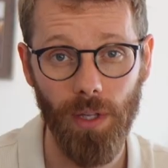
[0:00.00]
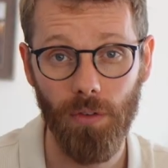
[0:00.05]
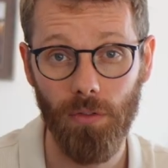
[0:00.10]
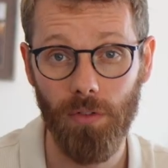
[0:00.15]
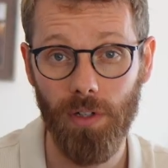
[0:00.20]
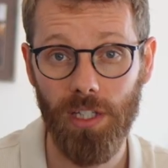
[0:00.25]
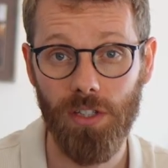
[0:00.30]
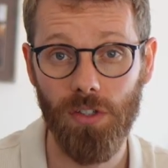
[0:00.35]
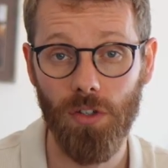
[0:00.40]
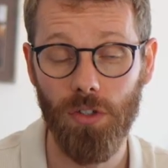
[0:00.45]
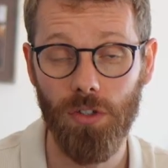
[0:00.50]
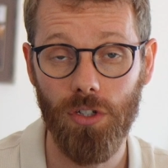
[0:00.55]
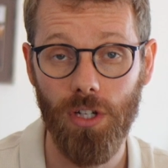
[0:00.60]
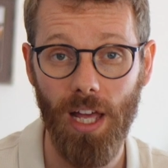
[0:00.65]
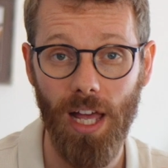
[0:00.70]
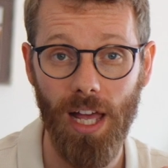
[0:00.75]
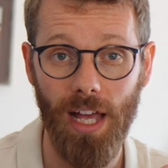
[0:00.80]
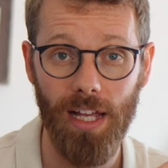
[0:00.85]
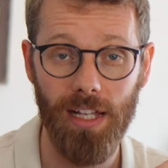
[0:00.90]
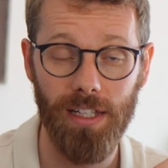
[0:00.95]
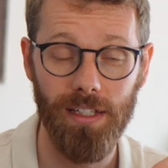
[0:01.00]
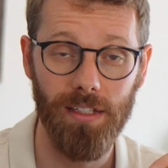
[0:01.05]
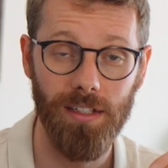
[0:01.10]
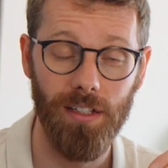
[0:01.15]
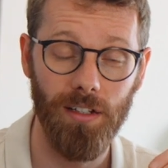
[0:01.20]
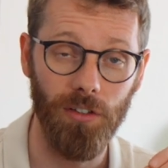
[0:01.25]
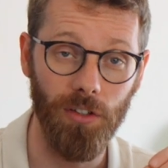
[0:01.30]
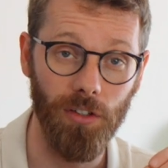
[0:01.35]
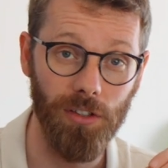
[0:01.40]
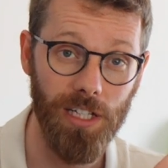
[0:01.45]
Research
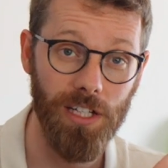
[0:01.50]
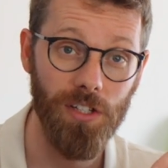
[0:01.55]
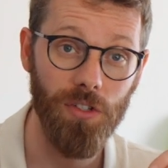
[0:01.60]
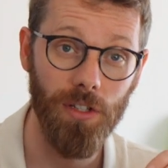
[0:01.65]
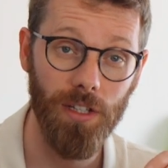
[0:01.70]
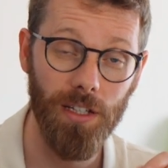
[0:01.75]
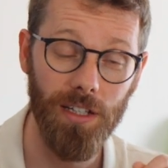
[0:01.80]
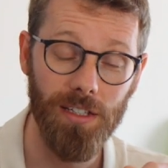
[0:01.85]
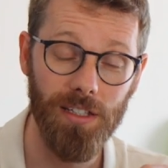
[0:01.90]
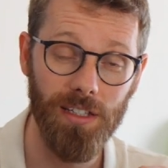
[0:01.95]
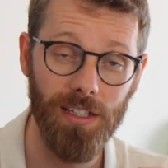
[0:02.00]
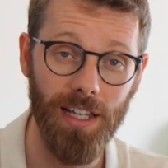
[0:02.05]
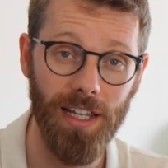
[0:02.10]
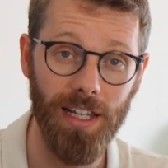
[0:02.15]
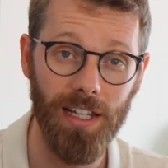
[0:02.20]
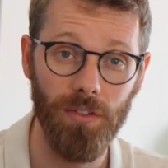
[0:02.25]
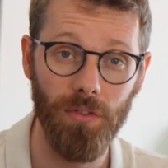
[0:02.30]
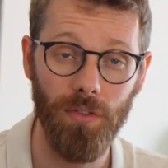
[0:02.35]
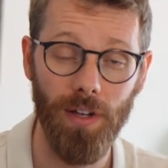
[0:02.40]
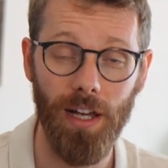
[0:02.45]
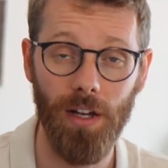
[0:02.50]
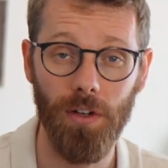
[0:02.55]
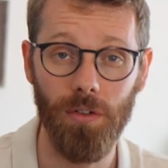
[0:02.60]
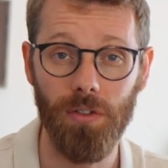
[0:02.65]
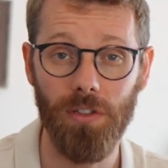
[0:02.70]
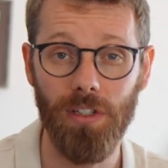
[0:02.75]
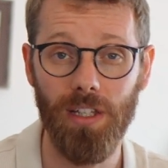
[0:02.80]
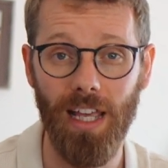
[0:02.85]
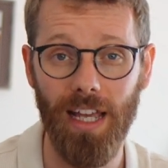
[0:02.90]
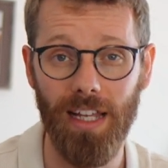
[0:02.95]
has looked into this and found
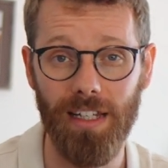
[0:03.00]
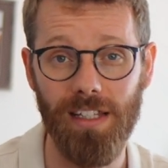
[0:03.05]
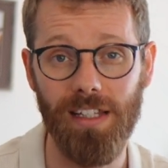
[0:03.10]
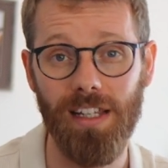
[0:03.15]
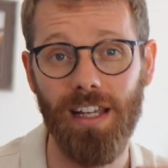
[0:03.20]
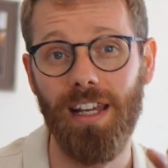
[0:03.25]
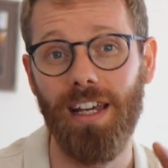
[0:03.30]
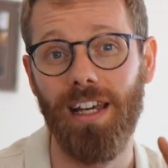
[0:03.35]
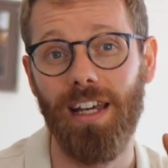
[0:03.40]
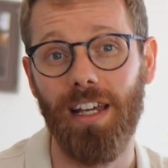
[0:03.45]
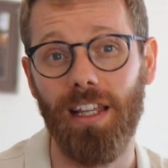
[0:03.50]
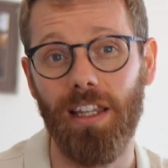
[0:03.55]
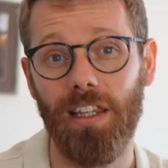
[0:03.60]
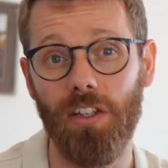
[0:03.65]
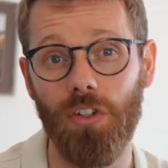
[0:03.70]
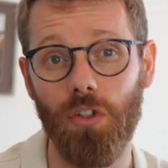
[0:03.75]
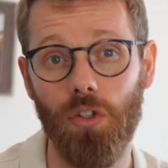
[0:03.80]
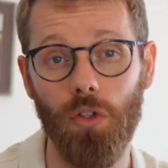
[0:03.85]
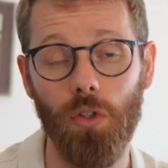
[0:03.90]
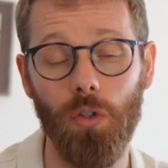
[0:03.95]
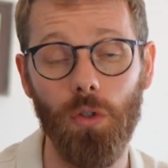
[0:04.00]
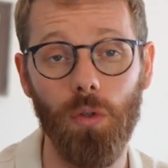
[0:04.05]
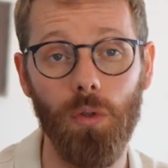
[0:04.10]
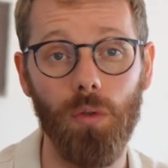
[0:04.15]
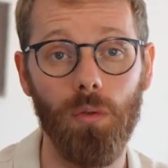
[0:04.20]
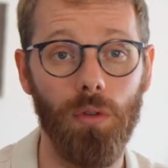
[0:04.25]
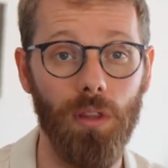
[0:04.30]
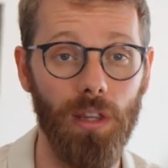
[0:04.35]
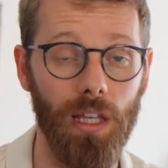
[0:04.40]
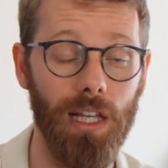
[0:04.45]
that the
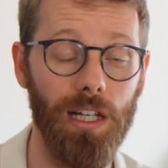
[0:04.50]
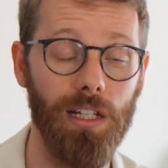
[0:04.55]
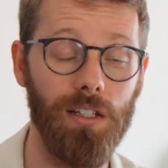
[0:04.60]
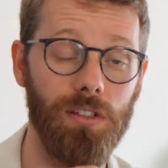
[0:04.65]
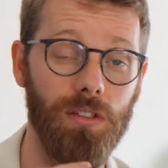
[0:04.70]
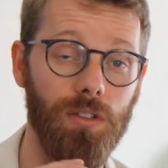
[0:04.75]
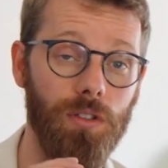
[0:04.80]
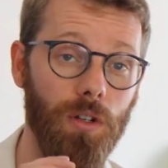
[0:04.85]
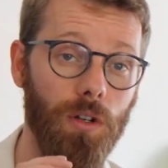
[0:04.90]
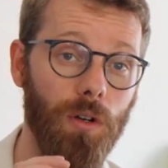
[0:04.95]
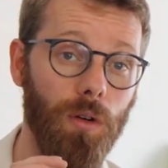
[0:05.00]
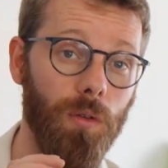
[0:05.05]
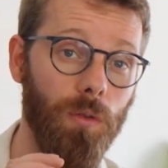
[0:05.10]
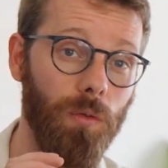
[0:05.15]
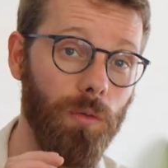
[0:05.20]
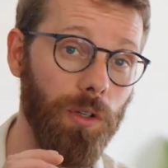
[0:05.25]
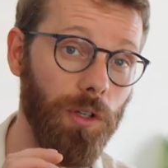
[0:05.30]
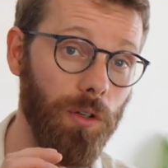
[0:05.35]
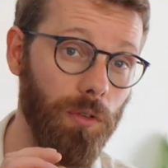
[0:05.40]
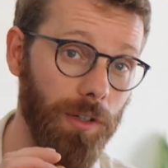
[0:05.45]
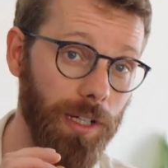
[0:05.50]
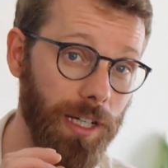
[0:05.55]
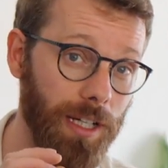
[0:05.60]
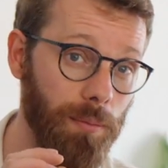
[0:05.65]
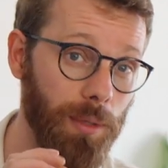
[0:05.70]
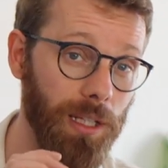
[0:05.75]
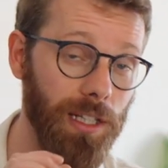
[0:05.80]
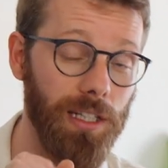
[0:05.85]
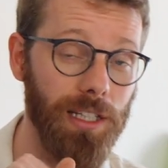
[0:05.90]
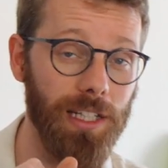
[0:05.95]
two things, so your reading
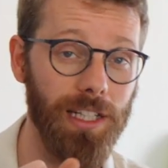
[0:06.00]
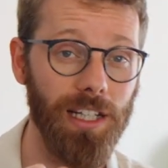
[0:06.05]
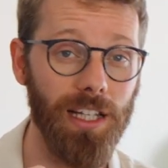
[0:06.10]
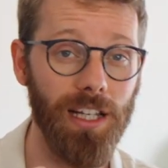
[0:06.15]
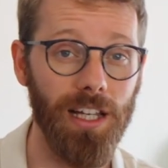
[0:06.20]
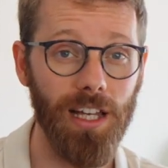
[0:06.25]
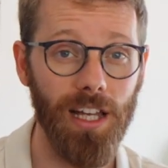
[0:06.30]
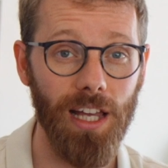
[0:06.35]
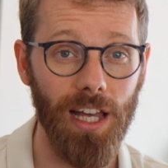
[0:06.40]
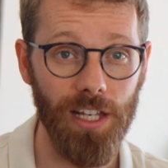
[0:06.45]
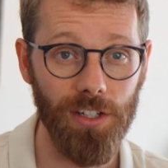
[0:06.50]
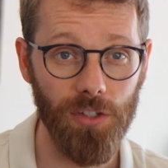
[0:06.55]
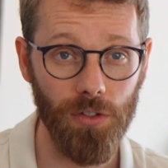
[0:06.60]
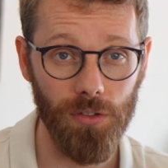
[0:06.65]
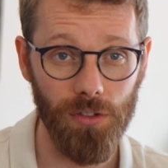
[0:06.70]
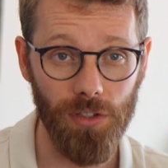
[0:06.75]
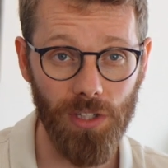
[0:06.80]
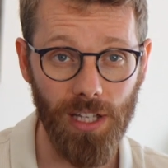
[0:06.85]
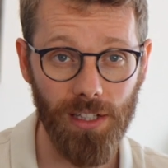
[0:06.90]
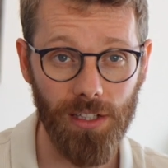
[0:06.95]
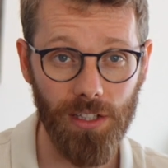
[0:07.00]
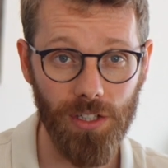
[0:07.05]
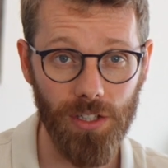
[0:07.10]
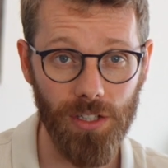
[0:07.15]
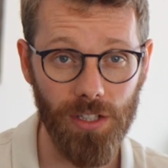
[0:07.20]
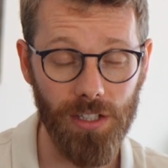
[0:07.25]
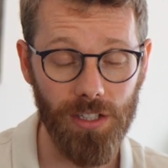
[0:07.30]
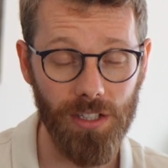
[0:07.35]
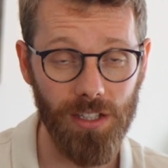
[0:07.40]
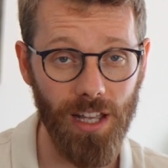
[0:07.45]
ability and your
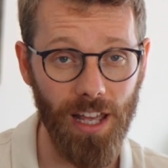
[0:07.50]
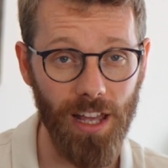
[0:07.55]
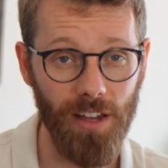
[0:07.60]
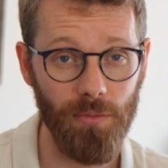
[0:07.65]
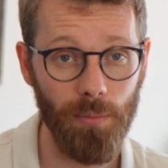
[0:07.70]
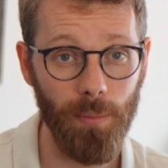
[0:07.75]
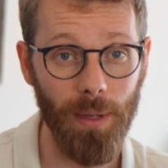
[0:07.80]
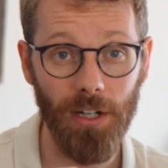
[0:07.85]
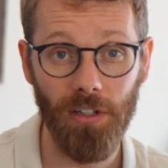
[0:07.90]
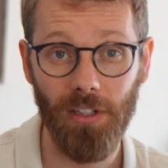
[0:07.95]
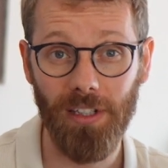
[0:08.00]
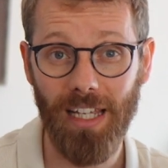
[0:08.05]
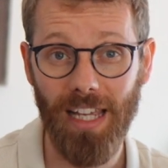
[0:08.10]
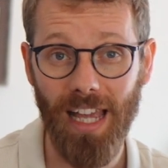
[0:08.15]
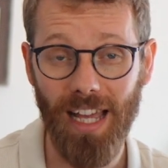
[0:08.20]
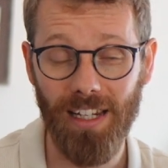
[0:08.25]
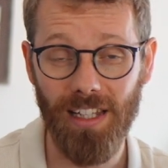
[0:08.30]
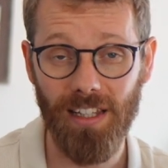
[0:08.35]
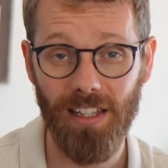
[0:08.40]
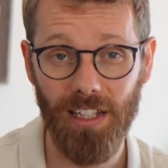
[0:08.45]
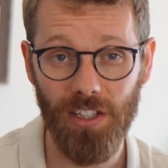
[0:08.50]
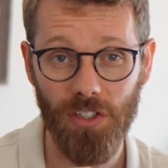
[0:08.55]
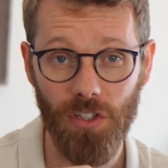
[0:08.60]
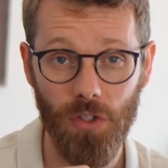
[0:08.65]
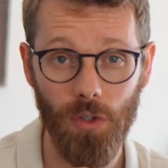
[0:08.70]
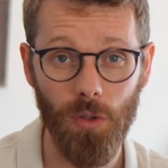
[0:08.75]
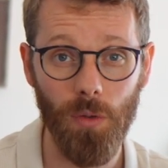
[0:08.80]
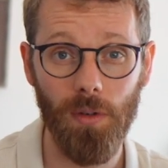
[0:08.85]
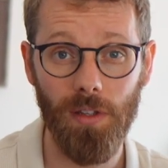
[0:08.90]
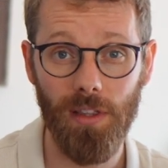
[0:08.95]
intelligence, have barely anything to
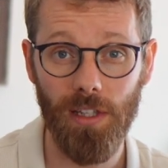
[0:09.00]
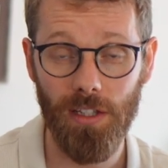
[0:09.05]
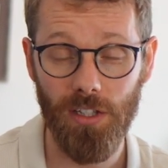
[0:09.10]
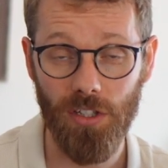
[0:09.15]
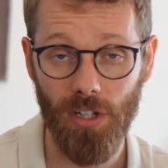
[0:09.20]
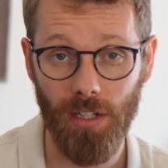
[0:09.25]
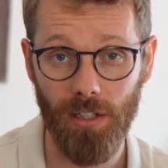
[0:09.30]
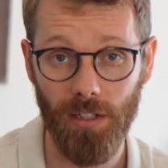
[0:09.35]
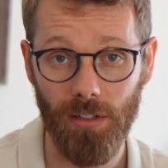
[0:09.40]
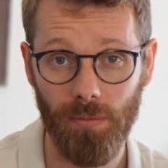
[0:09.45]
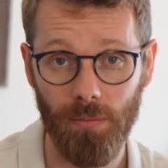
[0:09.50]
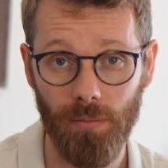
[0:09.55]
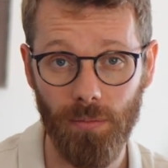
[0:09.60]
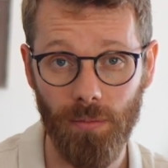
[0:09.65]
do with each other.